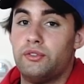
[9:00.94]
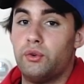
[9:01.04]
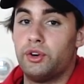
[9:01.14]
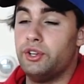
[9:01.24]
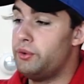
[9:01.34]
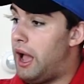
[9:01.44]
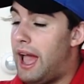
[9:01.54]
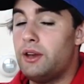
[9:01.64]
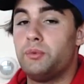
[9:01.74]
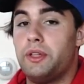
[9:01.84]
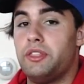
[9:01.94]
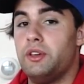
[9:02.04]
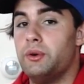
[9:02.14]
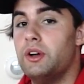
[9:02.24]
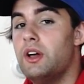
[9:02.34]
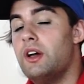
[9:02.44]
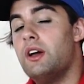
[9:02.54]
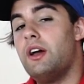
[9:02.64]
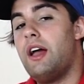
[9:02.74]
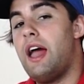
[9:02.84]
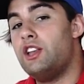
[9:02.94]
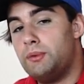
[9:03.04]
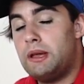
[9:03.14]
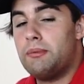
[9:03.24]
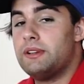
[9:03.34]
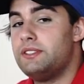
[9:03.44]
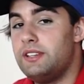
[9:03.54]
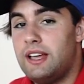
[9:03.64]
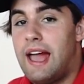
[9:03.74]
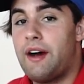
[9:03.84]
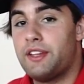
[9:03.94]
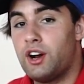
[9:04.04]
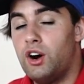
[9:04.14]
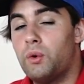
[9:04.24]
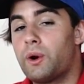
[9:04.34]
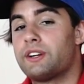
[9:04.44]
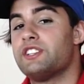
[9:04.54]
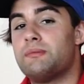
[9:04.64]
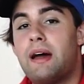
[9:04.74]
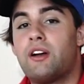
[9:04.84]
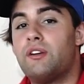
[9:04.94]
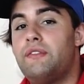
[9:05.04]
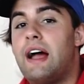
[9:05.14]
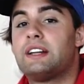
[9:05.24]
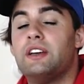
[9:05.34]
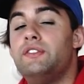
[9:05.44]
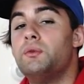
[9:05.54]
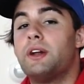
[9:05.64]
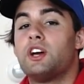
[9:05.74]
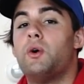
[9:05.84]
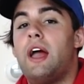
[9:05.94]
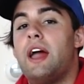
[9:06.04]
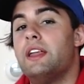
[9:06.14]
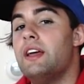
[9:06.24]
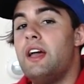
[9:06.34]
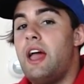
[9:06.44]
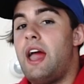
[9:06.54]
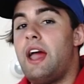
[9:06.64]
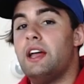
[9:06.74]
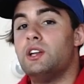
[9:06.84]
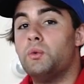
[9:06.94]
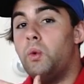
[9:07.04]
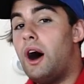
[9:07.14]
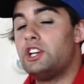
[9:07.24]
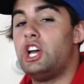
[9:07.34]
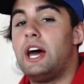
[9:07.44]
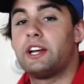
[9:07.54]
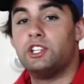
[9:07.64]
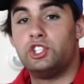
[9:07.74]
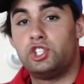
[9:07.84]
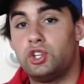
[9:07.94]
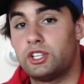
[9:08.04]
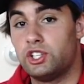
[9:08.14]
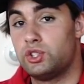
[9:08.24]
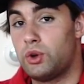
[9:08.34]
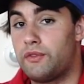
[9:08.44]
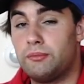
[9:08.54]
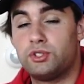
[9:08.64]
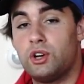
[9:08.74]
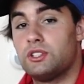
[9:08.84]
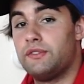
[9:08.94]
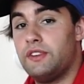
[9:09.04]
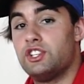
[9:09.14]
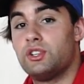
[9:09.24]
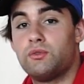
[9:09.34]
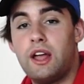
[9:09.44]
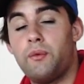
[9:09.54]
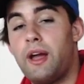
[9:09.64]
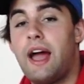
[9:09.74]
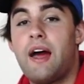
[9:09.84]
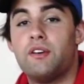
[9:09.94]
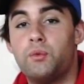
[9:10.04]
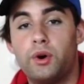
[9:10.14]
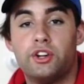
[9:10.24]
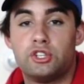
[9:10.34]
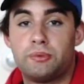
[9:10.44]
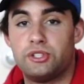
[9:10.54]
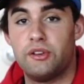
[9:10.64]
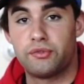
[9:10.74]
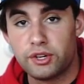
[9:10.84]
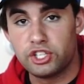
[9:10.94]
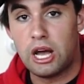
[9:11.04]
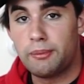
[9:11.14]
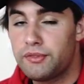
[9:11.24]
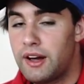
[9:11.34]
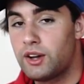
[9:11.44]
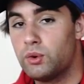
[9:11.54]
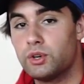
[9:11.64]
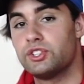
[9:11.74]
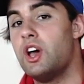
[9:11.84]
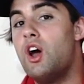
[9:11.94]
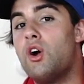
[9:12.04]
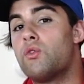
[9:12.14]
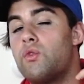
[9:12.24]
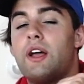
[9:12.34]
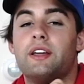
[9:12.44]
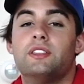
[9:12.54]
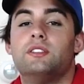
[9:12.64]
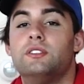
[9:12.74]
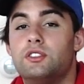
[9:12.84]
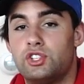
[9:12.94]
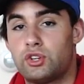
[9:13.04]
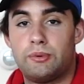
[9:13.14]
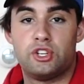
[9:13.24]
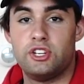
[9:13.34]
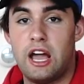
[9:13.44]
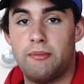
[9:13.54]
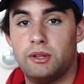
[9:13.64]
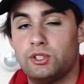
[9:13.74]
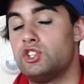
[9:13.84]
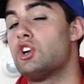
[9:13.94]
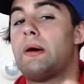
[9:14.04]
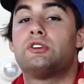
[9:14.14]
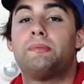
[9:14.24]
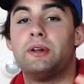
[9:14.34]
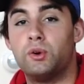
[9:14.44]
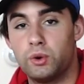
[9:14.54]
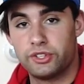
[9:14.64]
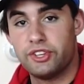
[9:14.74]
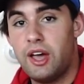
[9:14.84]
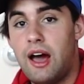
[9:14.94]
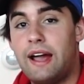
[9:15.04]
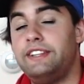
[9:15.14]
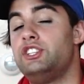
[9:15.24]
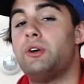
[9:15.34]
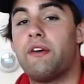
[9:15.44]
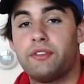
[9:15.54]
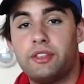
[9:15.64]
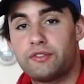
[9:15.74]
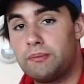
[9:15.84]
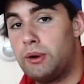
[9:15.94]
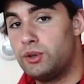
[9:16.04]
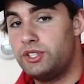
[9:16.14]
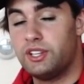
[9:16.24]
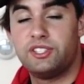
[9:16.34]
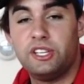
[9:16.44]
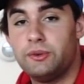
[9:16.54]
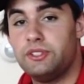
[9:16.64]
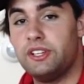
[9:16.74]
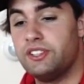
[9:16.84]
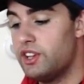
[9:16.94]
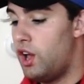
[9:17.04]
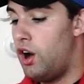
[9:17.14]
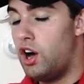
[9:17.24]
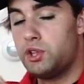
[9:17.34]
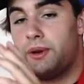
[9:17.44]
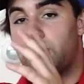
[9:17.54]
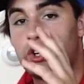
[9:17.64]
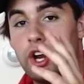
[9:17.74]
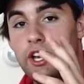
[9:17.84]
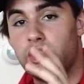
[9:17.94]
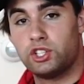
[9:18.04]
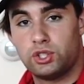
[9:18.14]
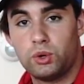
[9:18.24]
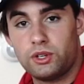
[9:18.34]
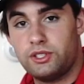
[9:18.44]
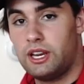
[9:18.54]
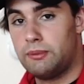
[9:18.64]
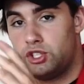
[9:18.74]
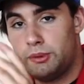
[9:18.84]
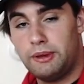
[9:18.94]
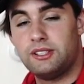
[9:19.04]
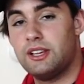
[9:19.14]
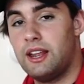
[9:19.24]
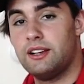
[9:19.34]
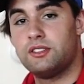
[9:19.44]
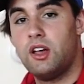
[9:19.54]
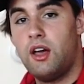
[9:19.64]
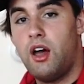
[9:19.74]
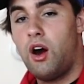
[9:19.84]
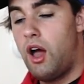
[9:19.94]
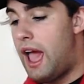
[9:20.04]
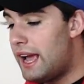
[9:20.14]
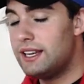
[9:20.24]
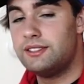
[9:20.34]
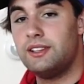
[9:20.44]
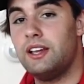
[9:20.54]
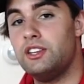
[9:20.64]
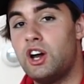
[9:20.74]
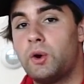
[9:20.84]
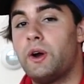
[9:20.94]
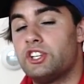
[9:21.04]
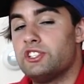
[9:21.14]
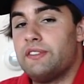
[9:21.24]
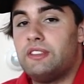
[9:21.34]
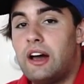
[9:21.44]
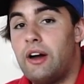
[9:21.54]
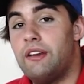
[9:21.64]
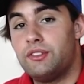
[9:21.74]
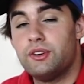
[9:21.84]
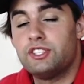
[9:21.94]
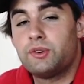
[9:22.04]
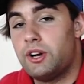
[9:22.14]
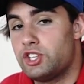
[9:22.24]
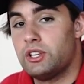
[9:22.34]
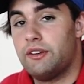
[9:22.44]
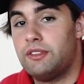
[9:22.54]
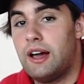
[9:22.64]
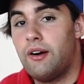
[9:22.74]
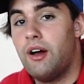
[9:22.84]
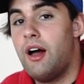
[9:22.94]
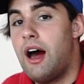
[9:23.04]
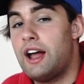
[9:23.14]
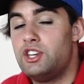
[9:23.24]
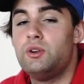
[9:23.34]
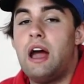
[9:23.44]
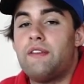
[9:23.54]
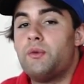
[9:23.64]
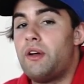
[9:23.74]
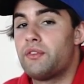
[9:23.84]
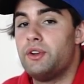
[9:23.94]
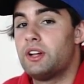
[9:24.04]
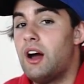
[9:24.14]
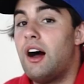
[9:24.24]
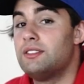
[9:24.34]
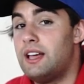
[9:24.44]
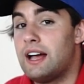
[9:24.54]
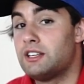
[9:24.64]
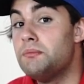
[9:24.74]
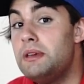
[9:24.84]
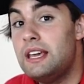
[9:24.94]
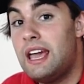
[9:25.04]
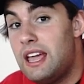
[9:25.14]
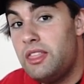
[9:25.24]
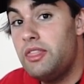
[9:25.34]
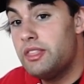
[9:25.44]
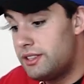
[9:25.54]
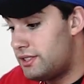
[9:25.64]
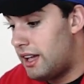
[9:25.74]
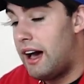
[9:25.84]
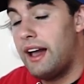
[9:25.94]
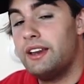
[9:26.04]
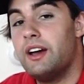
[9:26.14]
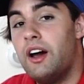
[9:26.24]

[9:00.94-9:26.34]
for you and with you, and you'll be able to see how that all works. As a matter of fact, if you want to go ahead and watch how to construct a store from start to finish the right way, I have a 100% free Shopify course right in the description down below. It's a dropshipping course. I teach you everything from post-sale sequences all the way to creating your store, setting up shipping settings, A to Z, no questions left out. And if there is a question left out, I do have a way for you to contact me in the side